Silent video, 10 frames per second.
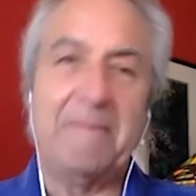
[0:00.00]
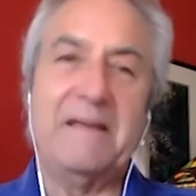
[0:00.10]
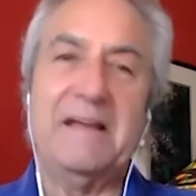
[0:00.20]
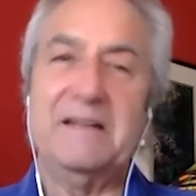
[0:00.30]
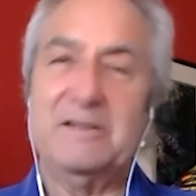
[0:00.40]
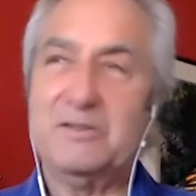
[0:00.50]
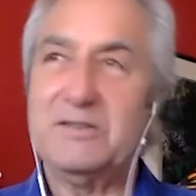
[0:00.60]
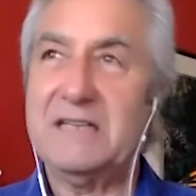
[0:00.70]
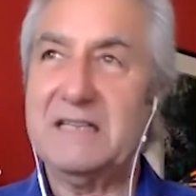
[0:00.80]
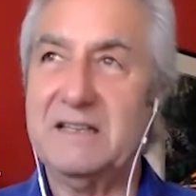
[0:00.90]
and it'll
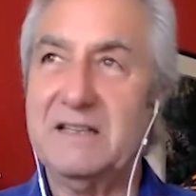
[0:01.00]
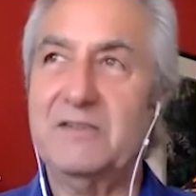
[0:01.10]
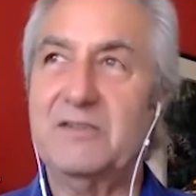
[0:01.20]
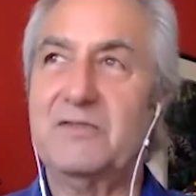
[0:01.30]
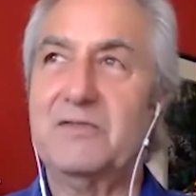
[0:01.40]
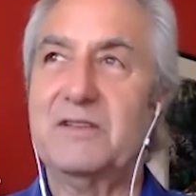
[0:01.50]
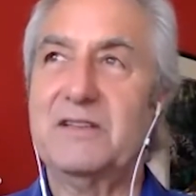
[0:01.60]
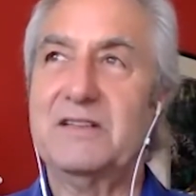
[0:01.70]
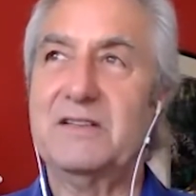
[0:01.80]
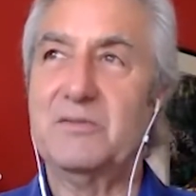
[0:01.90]
take years for
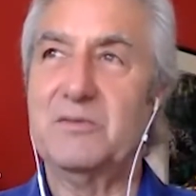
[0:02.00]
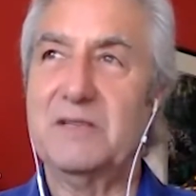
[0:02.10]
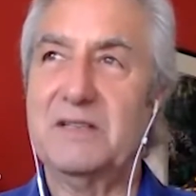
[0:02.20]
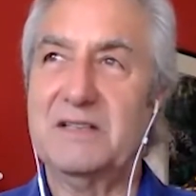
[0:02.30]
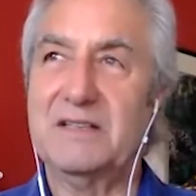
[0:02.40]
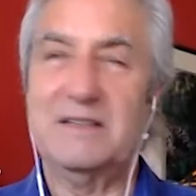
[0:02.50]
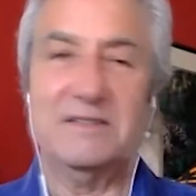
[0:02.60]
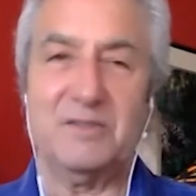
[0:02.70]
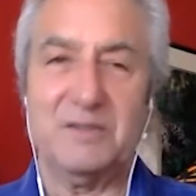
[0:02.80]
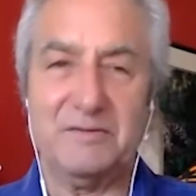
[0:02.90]
it to really
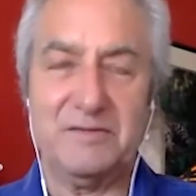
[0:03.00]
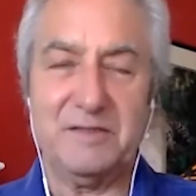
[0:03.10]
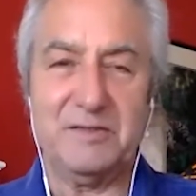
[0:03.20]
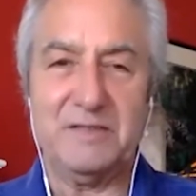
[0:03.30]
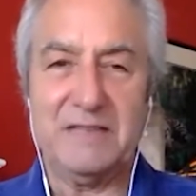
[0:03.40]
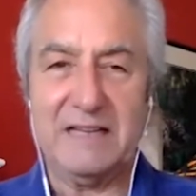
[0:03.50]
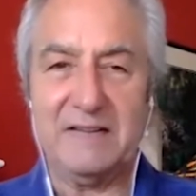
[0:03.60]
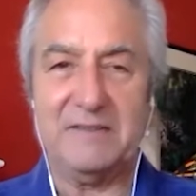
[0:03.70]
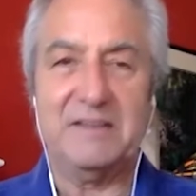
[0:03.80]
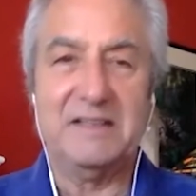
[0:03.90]
sort of filter
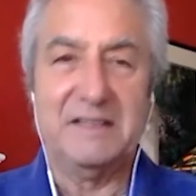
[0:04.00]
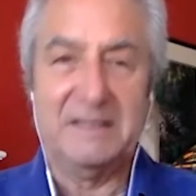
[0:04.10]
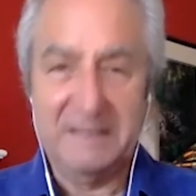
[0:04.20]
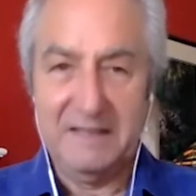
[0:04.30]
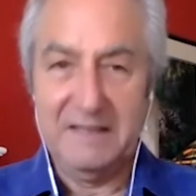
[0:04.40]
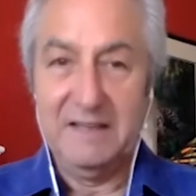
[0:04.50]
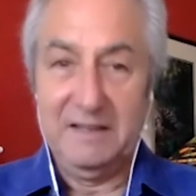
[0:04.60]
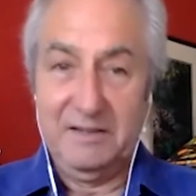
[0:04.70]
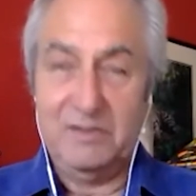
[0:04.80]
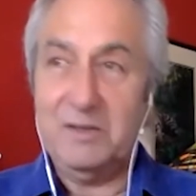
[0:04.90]
down
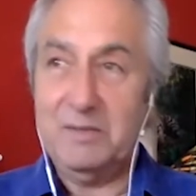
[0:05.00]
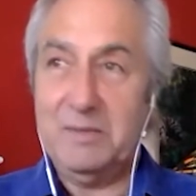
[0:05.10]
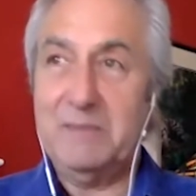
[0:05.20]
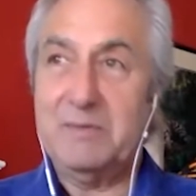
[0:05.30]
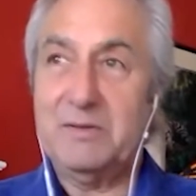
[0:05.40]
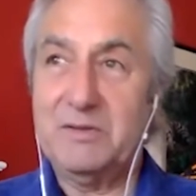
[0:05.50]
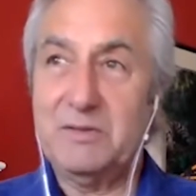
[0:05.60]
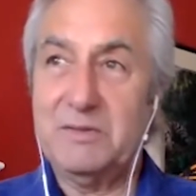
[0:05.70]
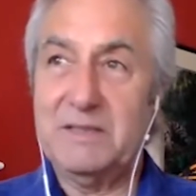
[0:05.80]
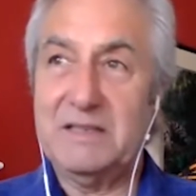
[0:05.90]
to the people to
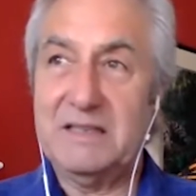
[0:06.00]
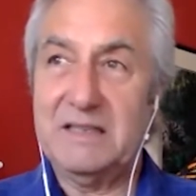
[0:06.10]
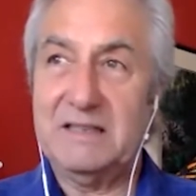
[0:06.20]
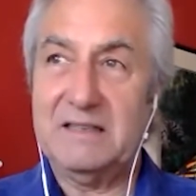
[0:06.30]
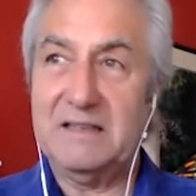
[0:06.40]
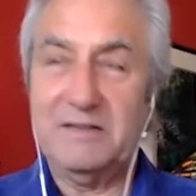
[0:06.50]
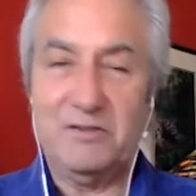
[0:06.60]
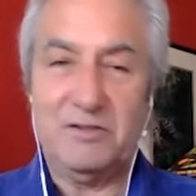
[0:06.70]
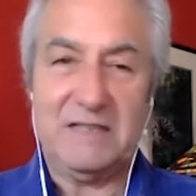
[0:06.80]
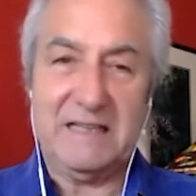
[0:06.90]
really
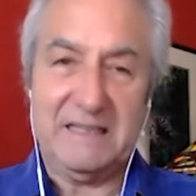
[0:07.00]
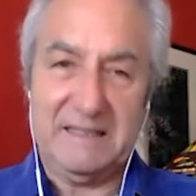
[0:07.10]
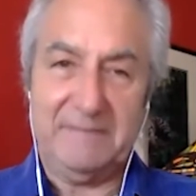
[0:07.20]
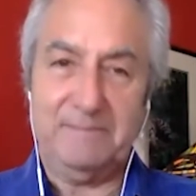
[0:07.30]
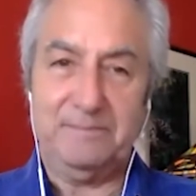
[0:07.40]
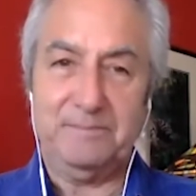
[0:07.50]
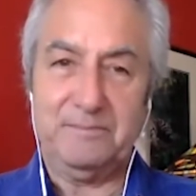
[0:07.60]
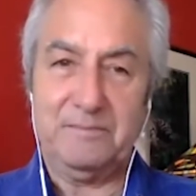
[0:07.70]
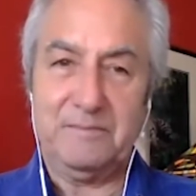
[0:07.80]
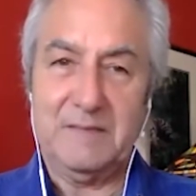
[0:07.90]
understand it,
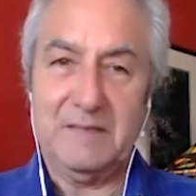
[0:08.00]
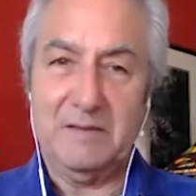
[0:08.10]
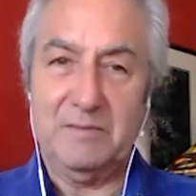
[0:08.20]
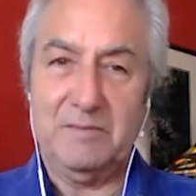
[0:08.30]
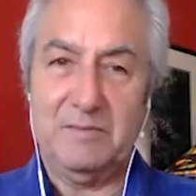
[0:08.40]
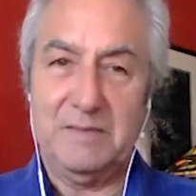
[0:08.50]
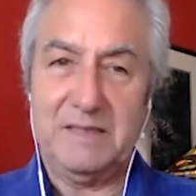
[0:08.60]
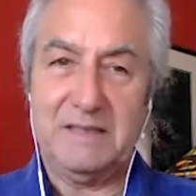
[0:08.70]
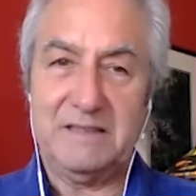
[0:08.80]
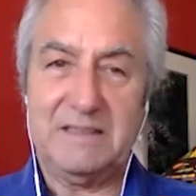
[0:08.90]

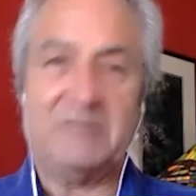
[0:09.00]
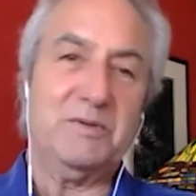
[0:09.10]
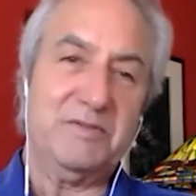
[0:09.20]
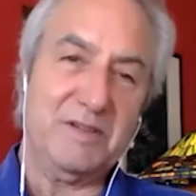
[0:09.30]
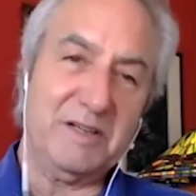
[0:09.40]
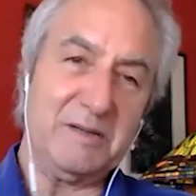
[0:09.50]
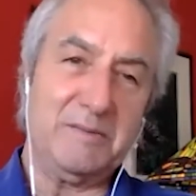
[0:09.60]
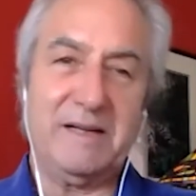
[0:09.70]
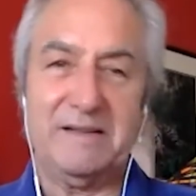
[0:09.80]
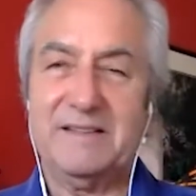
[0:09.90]
because as we've talked
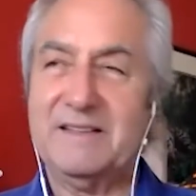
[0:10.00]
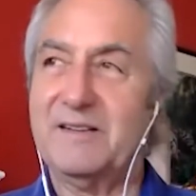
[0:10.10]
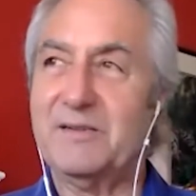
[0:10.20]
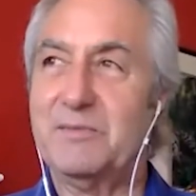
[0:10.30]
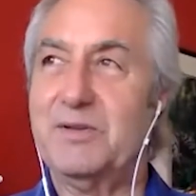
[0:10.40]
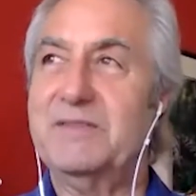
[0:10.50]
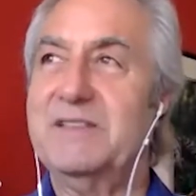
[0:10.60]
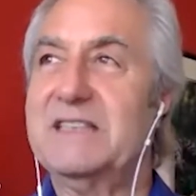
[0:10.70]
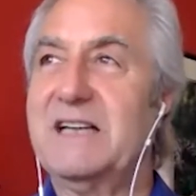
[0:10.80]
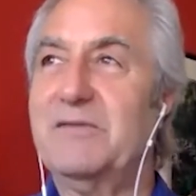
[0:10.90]
about in our
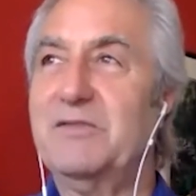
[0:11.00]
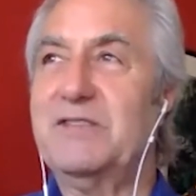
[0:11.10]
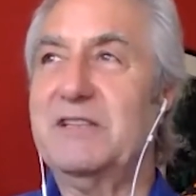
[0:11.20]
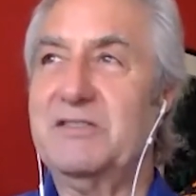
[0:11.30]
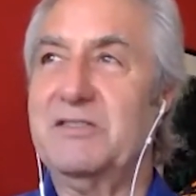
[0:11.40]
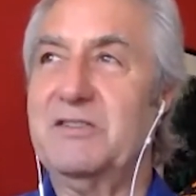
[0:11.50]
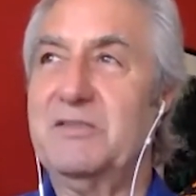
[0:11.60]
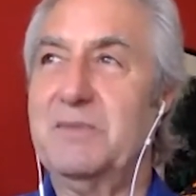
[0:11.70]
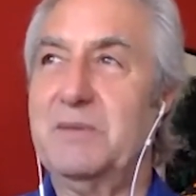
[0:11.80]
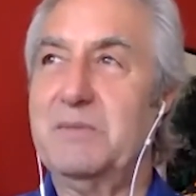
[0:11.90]
previous
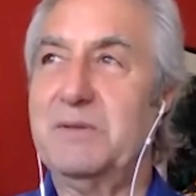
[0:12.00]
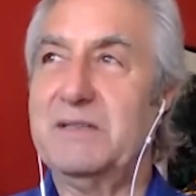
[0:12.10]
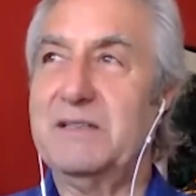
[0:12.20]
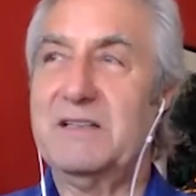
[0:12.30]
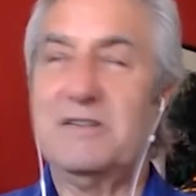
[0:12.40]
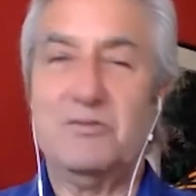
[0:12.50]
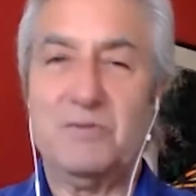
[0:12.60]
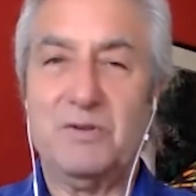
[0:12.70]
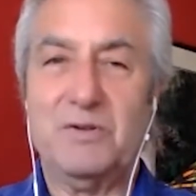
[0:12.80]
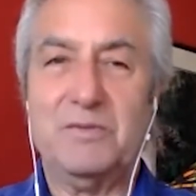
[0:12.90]
conversations, people are in a
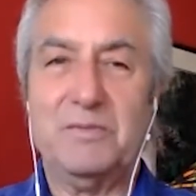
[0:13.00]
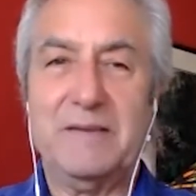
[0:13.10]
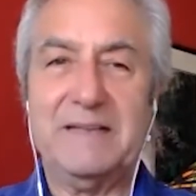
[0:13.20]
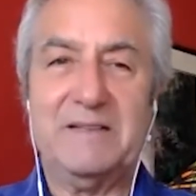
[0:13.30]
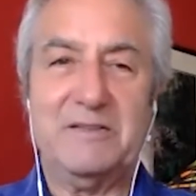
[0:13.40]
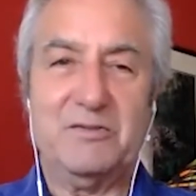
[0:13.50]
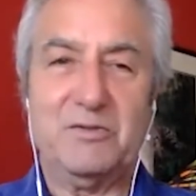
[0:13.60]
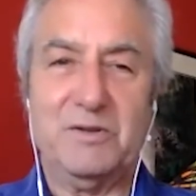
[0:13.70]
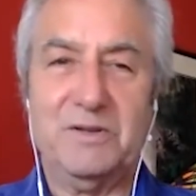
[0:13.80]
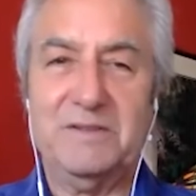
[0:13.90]
controlled, mind
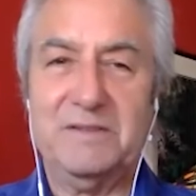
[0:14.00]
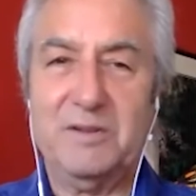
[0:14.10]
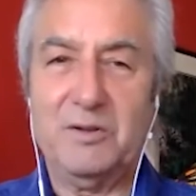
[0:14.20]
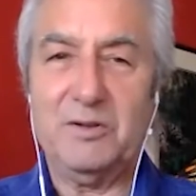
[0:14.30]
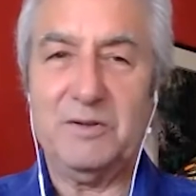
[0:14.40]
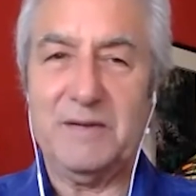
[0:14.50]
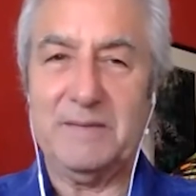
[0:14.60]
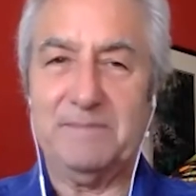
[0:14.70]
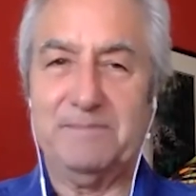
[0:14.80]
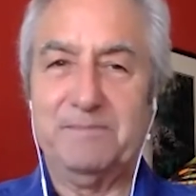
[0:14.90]
controlled hologram.